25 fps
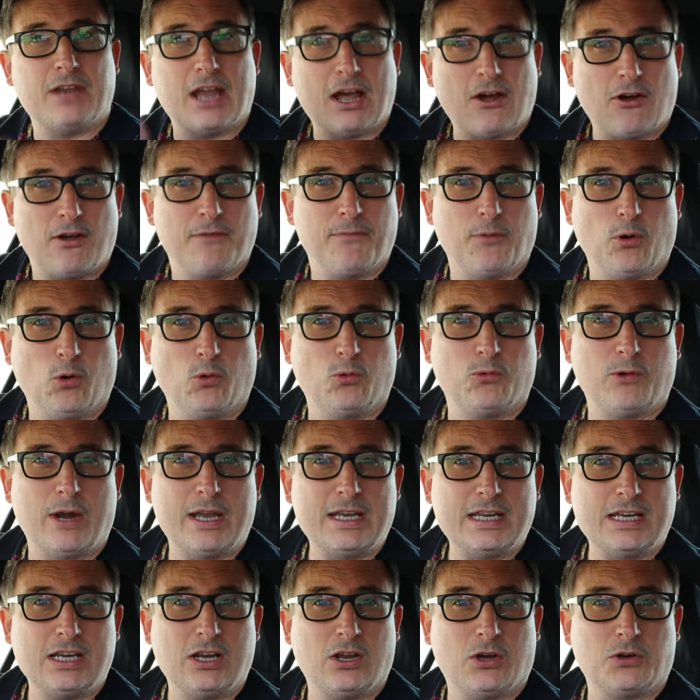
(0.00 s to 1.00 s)
Now, I've
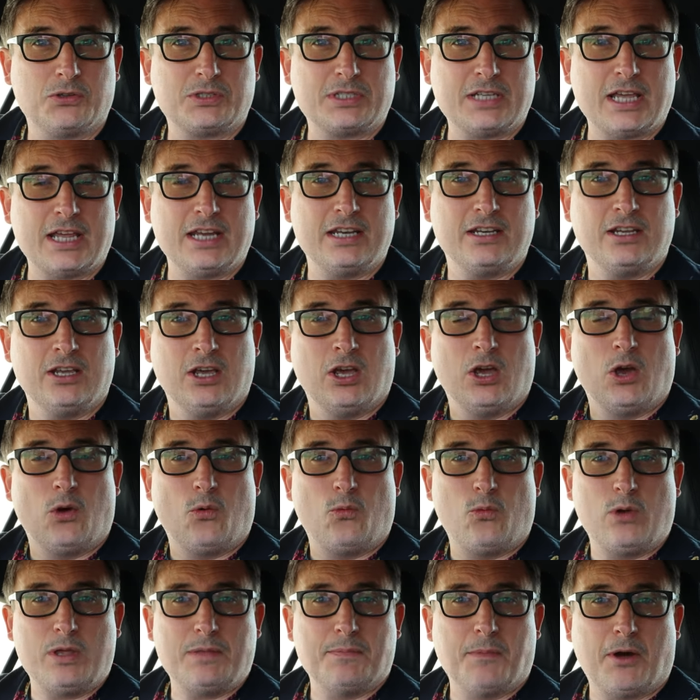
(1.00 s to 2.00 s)
already logged in
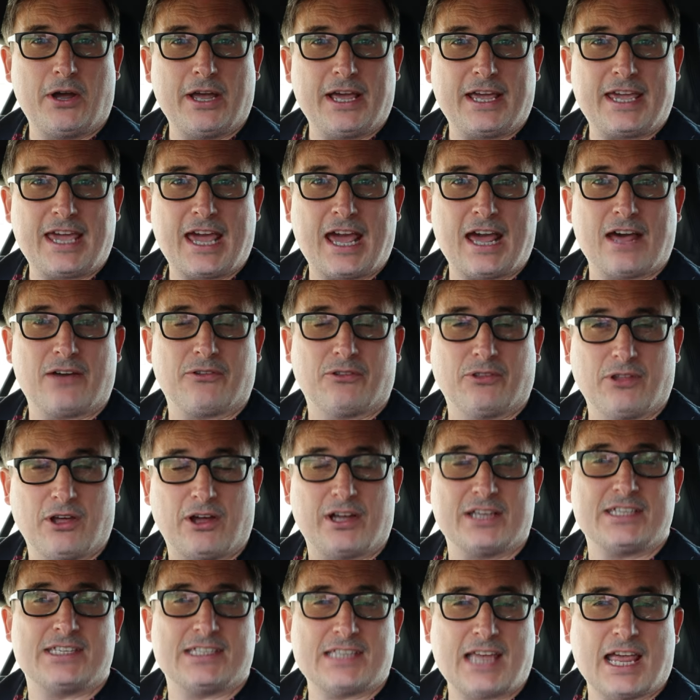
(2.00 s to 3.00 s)
with my account that
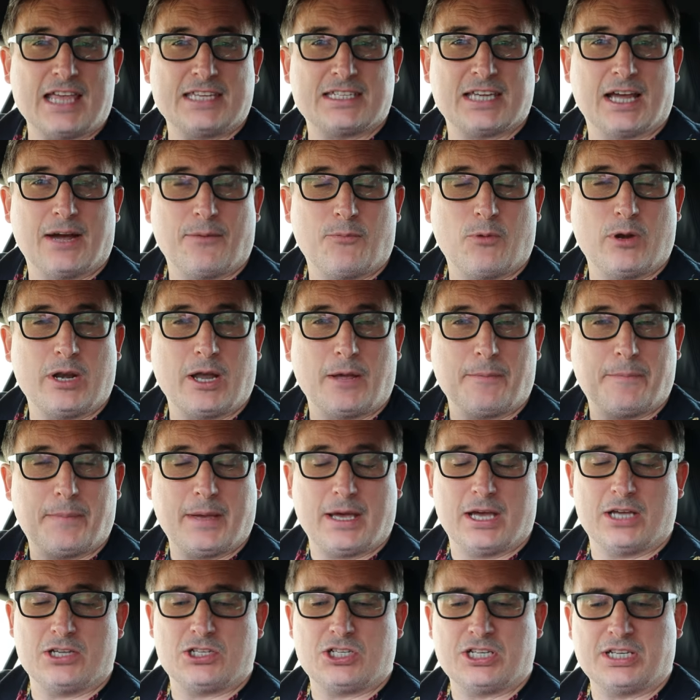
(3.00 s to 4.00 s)
I set up when I
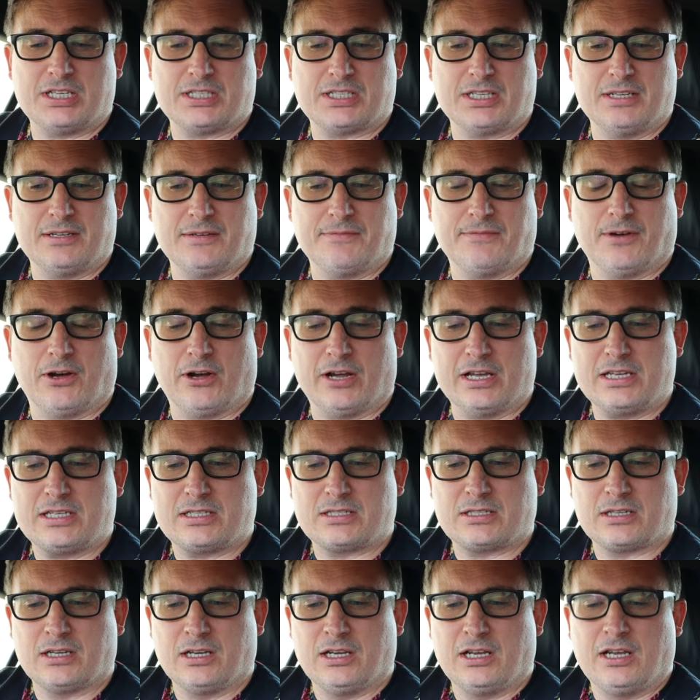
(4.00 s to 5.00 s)
purchased the device,